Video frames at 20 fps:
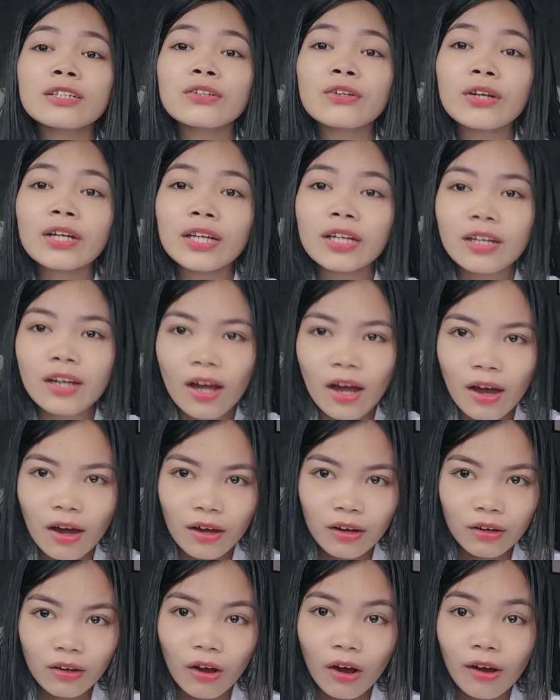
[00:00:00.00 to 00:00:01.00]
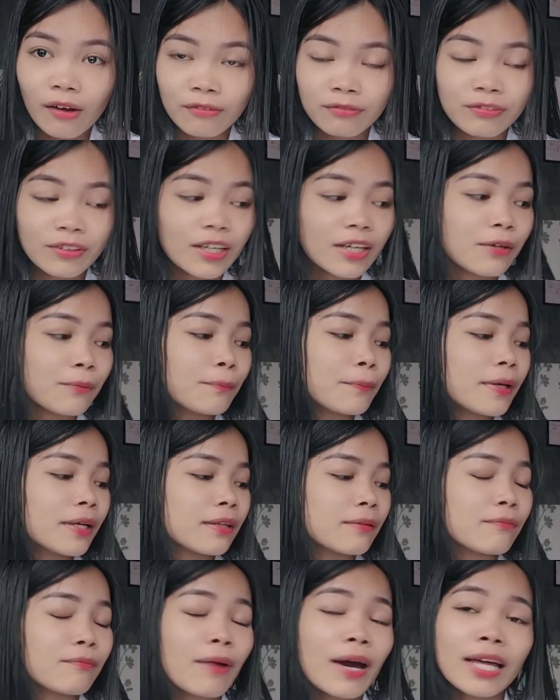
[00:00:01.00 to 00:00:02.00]
drink coffee,
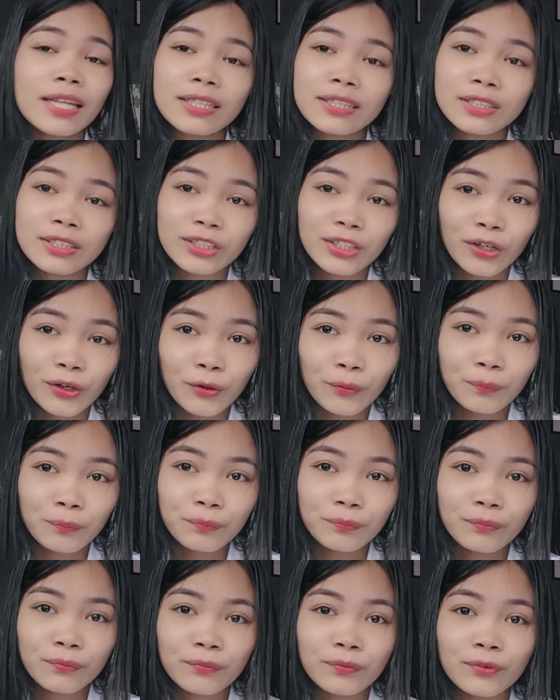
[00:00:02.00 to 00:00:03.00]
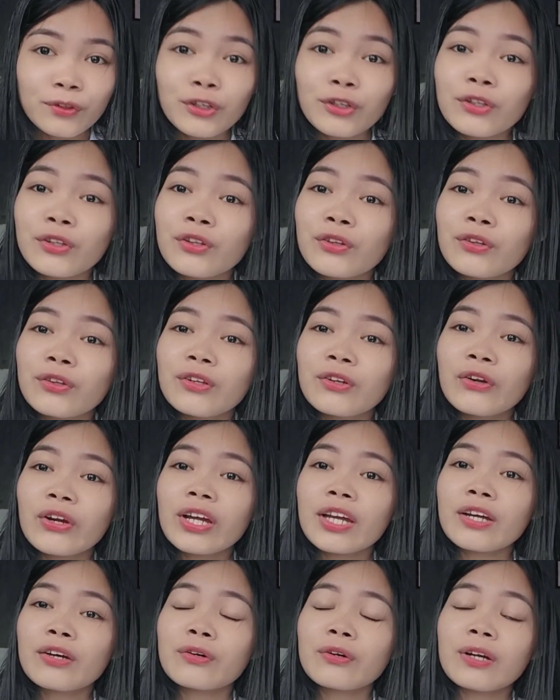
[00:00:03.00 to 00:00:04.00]
but bath soap, do you
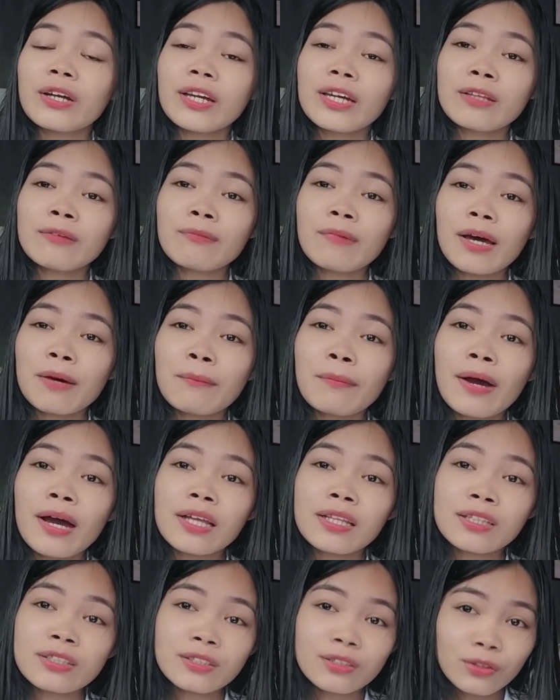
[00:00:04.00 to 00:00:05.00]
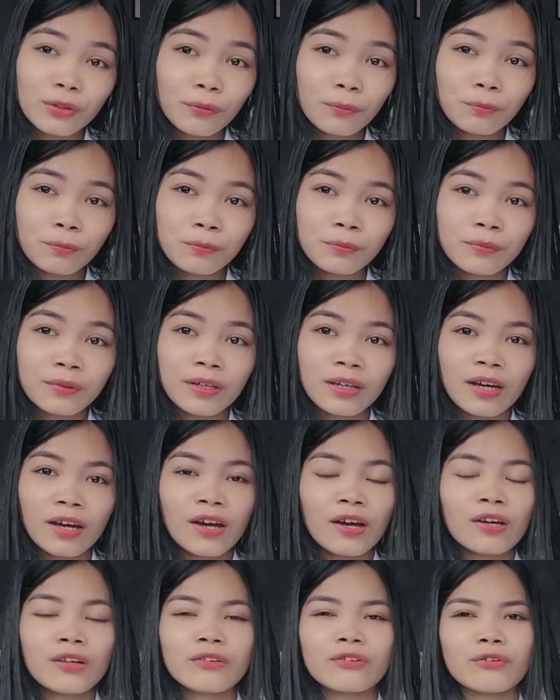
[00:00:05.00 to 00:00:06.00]
drink or eat a bath soap?
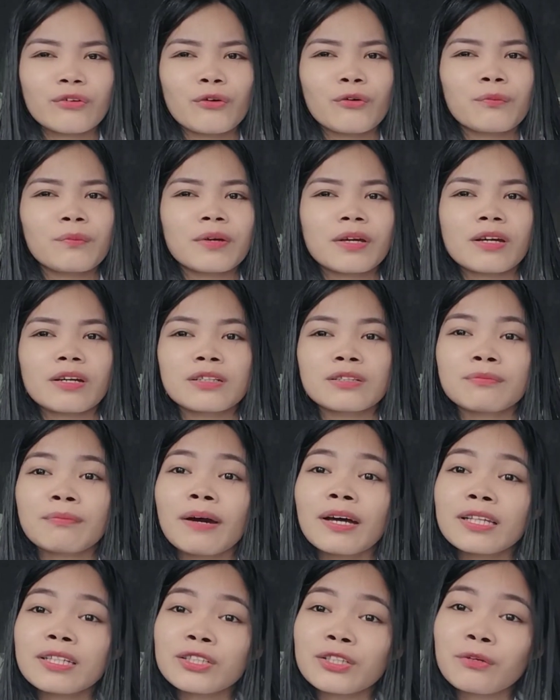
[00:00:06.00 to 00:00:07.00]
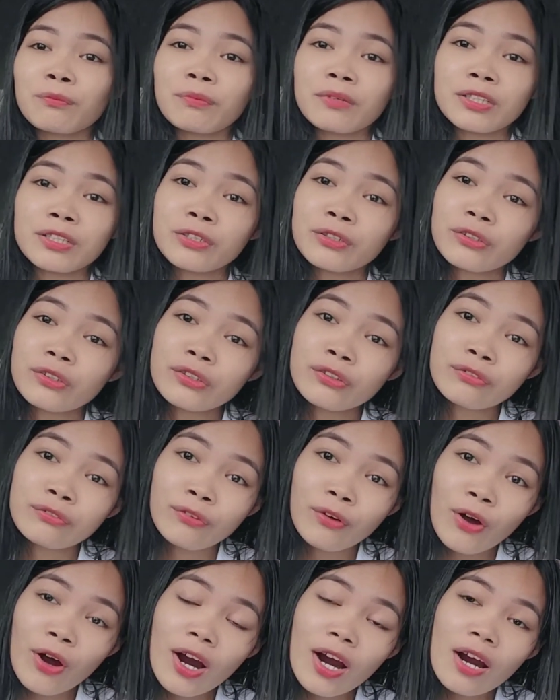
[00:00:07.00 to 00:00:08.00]
No, because bath soap is used
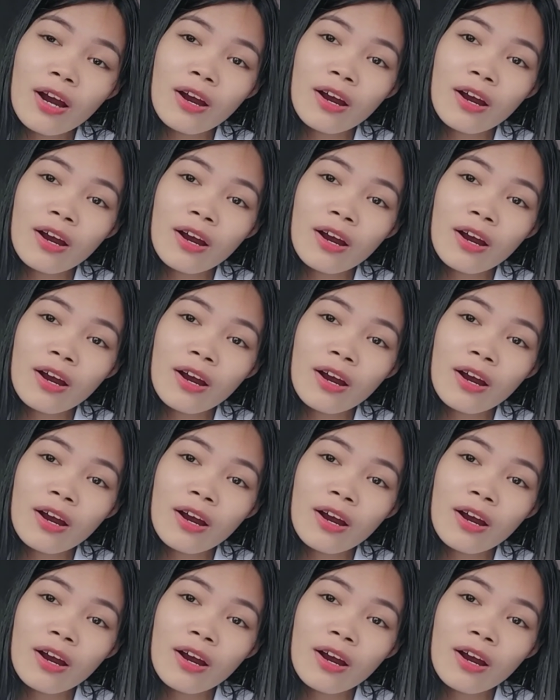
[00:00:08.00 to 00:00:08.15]
for,